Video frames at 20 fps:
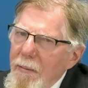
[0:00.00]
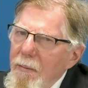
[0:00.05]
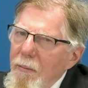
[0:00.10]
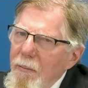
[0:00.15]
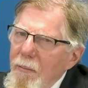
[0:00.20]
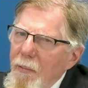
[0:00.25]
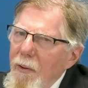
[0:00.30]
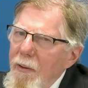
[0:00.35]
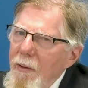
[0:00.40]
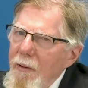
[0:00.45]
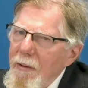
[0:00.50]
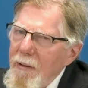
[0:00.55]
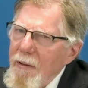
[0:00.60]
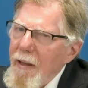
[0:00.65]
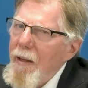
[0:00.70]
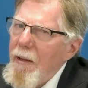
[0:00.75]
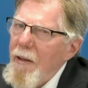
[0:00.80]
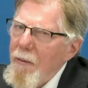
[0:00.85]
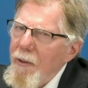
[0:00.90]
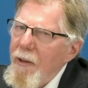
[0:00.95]
one could
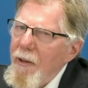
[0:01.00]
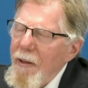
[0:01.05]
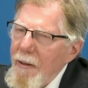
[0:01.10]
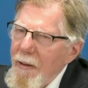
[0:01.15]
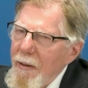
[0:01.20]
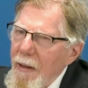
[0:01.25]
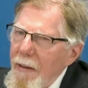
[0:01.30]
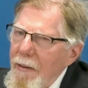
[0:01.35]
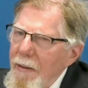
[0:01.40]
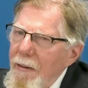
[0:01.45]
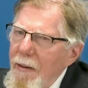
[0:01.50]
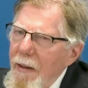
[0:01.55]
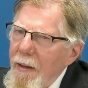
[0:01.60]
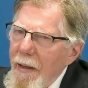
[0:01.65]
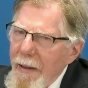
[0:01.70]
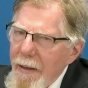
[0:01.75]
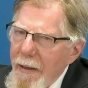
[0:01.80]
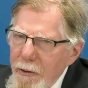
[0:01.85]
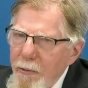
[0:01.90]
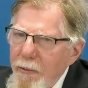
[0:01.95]
say, looking at that
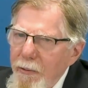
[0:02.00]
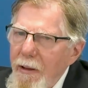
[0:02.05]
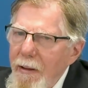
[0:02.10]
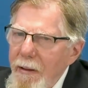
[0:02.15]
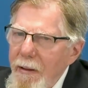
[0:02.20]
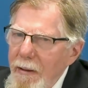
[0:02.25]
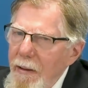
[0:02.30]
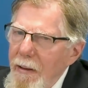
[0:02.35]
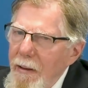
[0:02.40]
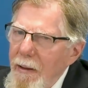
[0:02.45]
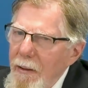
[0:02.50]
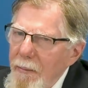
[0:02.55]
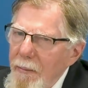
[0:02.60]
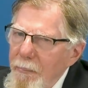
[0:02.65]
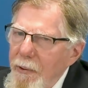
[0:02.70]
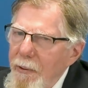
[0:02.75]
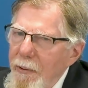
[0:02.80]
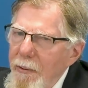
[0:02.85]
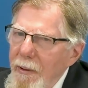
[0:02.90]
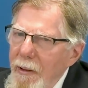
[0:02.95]
history leading up
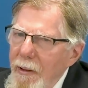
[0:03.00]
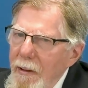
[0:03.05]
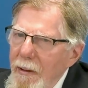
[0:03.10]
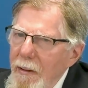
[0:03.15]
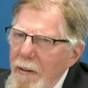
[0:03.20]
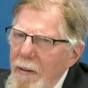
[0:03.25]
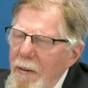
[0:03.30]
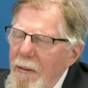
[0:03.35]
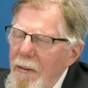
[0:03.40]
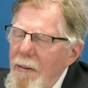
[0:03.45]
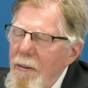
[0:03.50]
to the